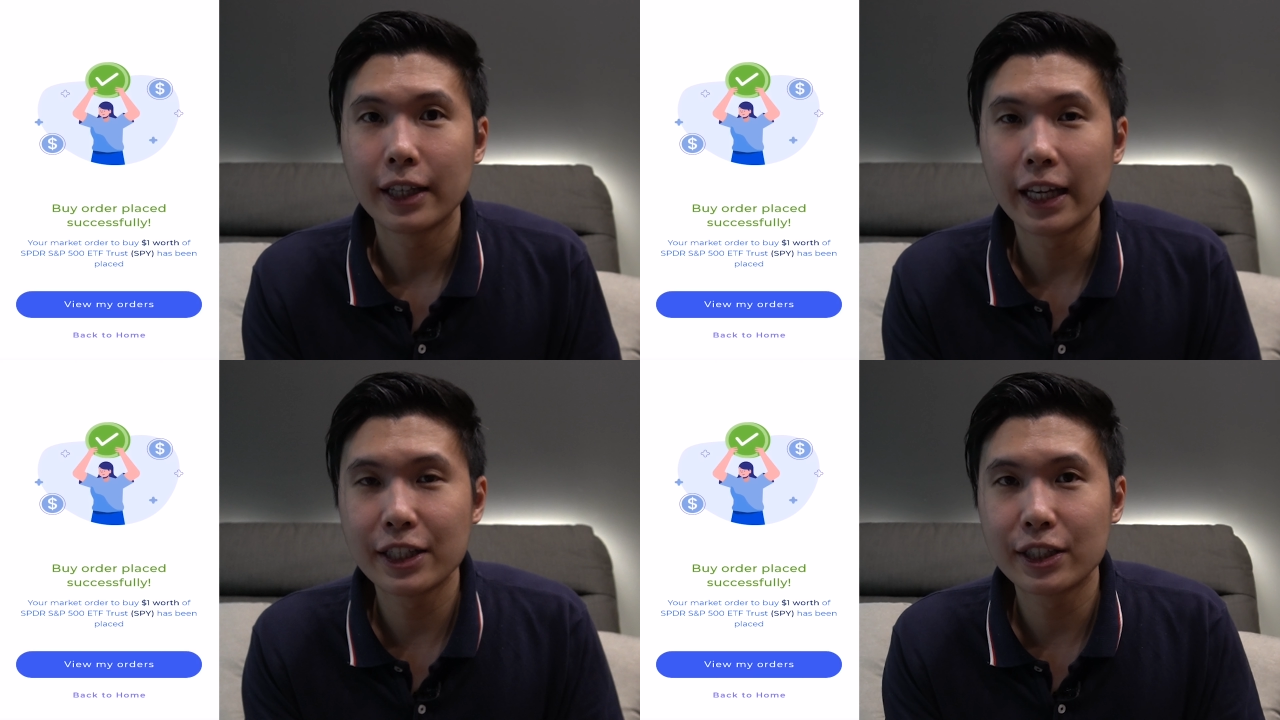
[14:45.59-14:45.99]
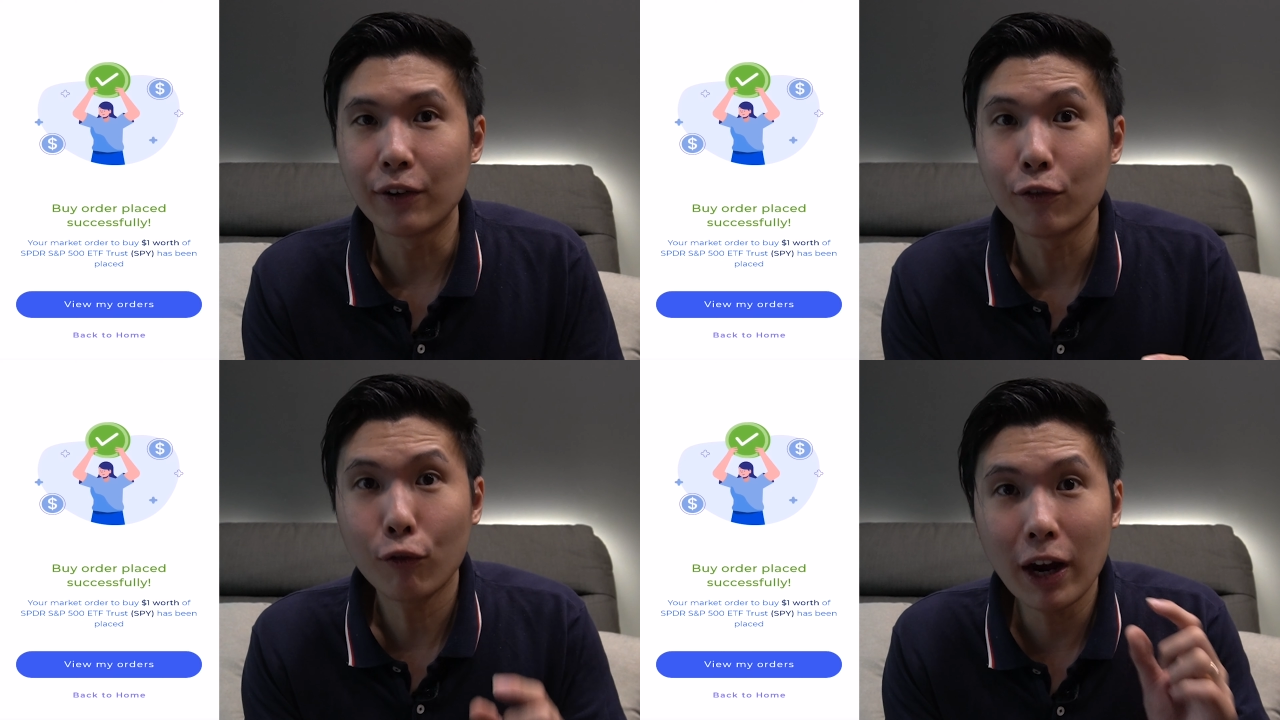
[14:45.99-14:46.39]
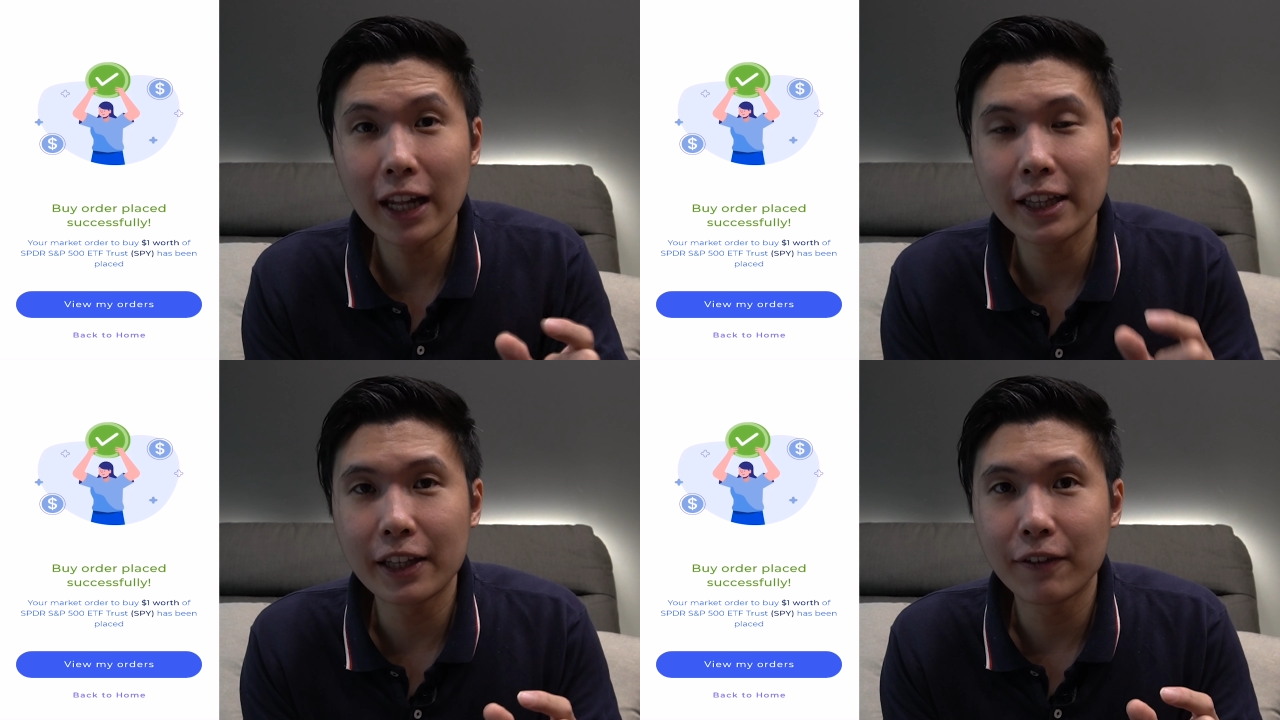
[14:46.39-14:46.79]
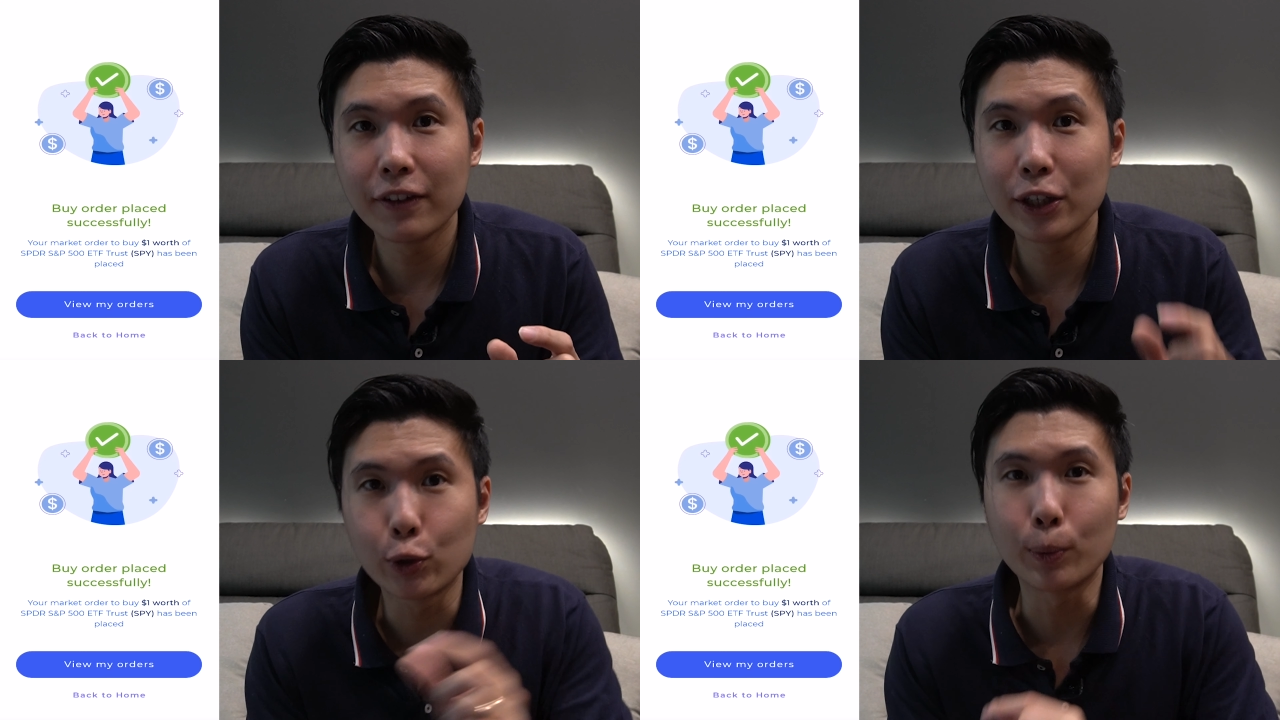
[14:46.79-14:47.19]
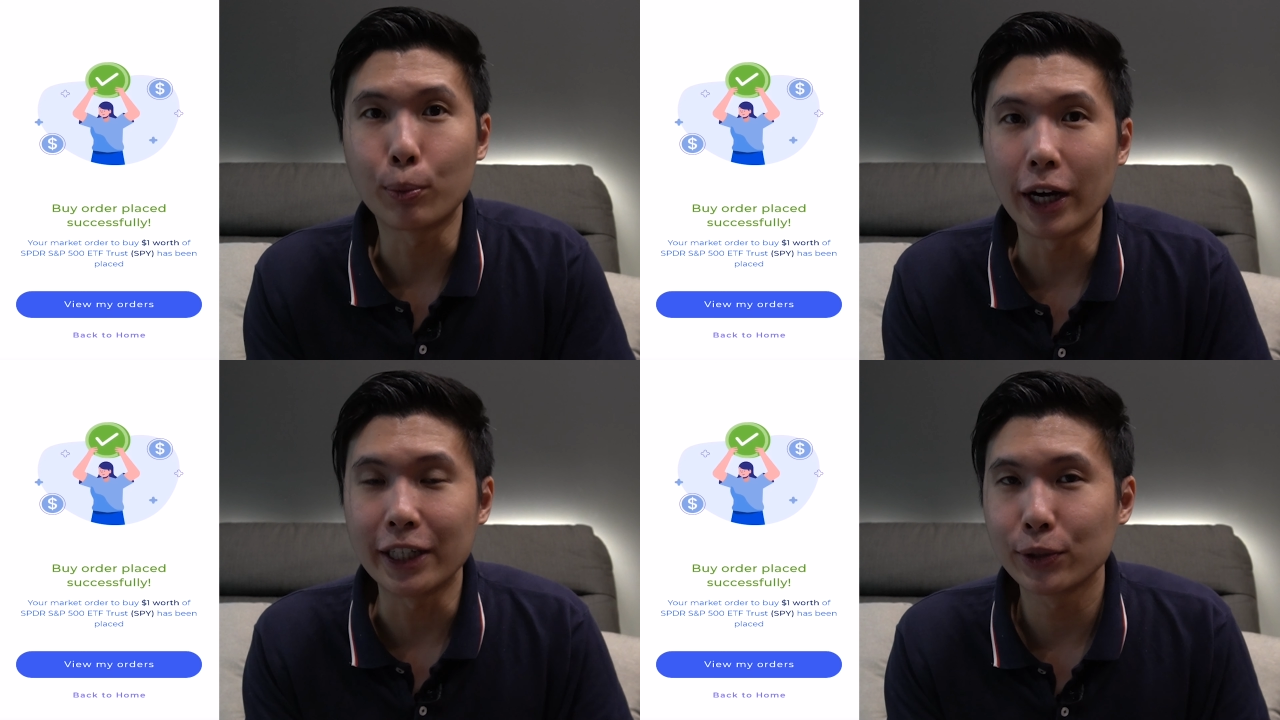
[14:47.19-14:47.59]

it is a relatively good price.